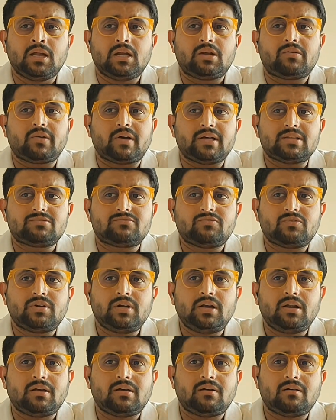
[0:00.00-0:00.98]

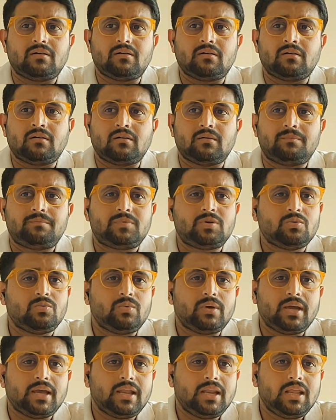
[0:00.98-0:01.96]
transferred
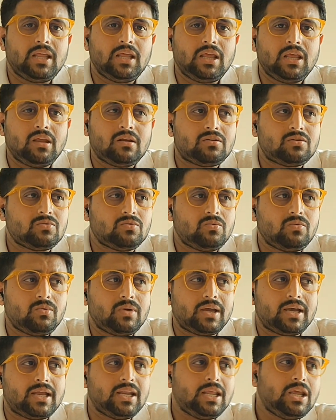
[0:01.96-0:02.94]
to
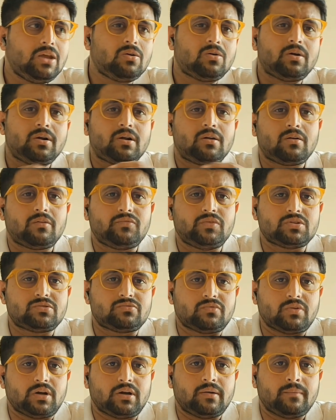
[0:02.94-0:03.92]
any corner of
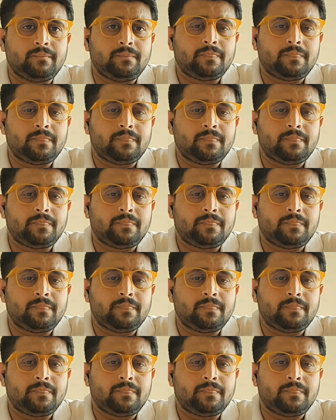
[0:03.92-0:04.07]
this world.